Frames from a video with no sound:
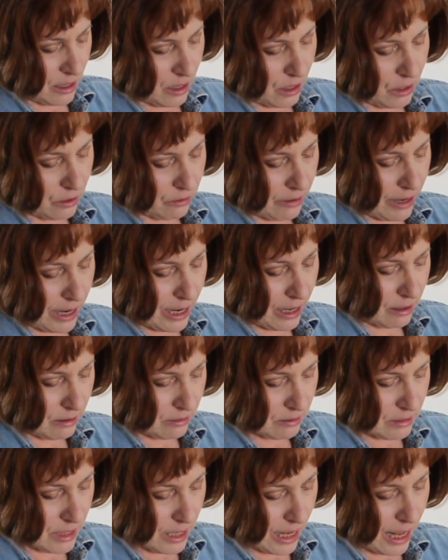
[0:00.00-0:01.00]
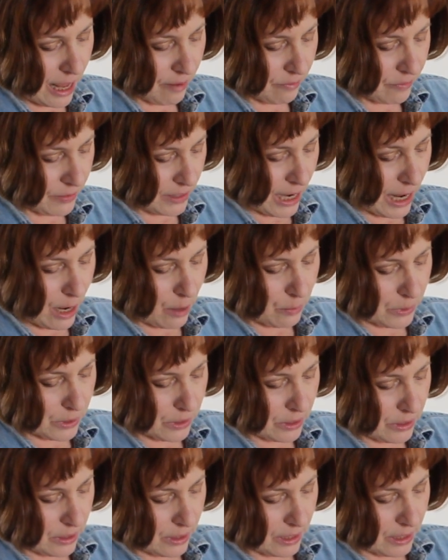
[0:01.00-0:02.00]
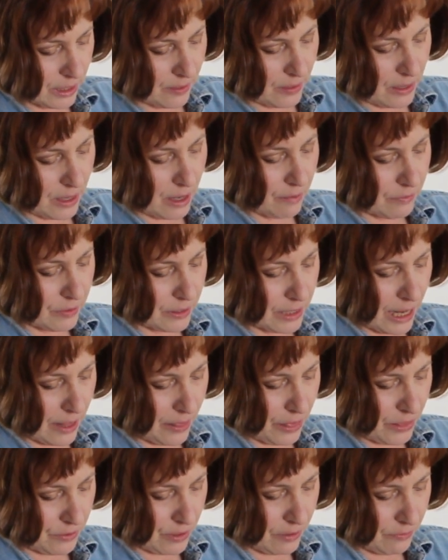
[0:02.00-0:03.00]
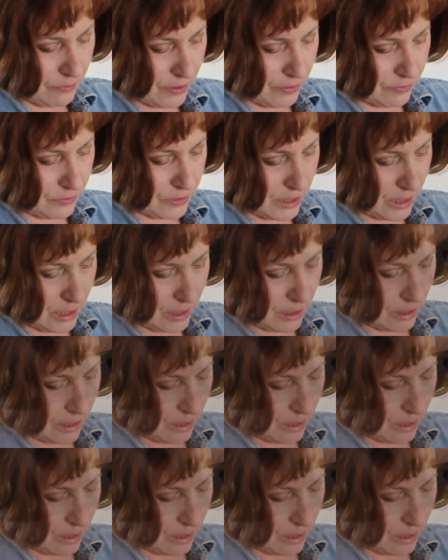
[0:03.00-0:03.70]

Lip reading: around half an hour in the oven at 350.